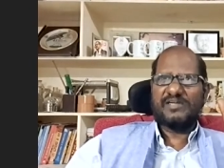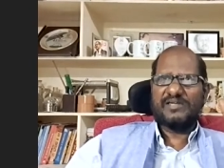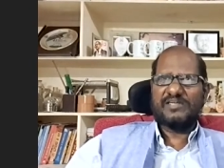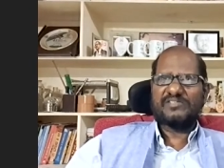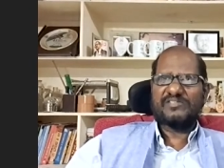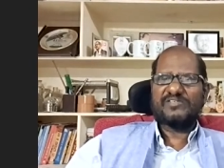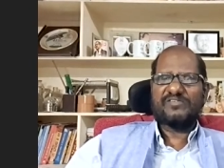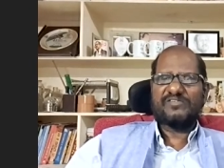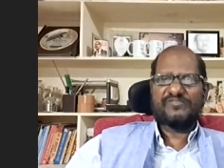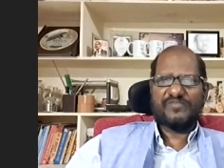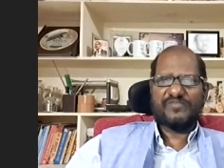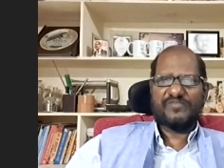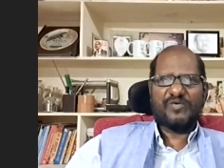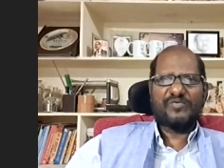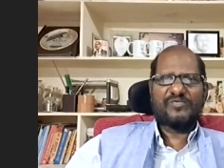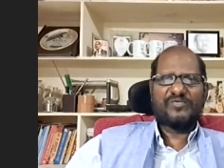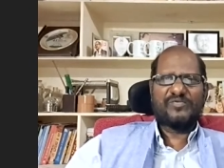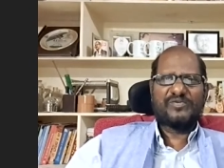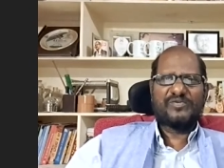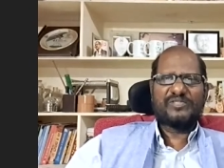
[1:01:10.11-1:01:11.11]
as of
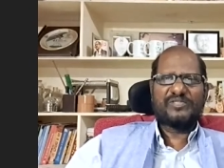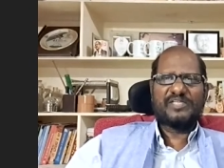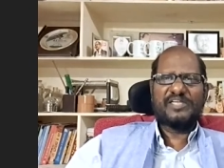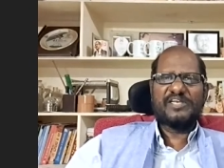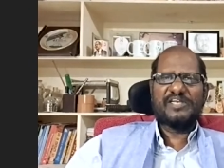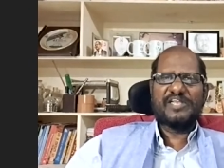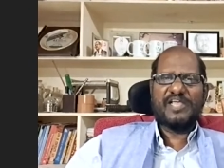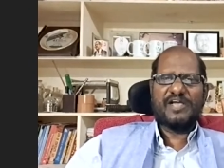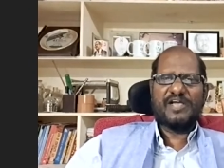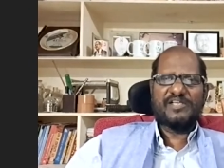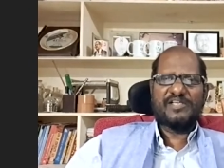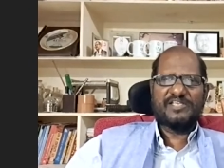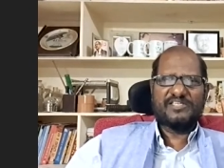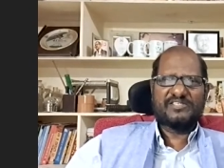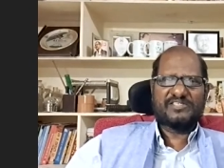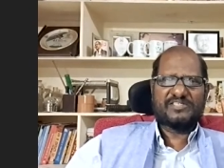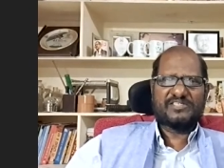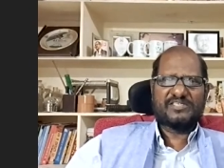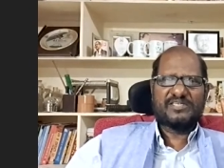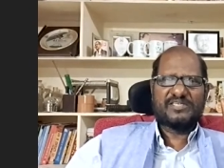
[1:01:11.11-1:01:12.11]
now the India
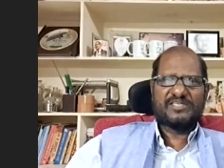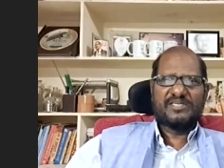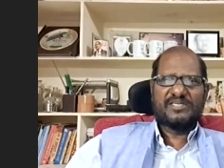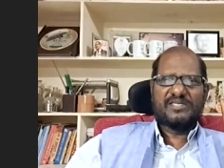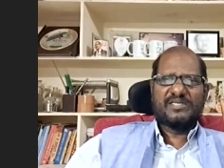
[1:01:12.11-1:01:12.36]
is.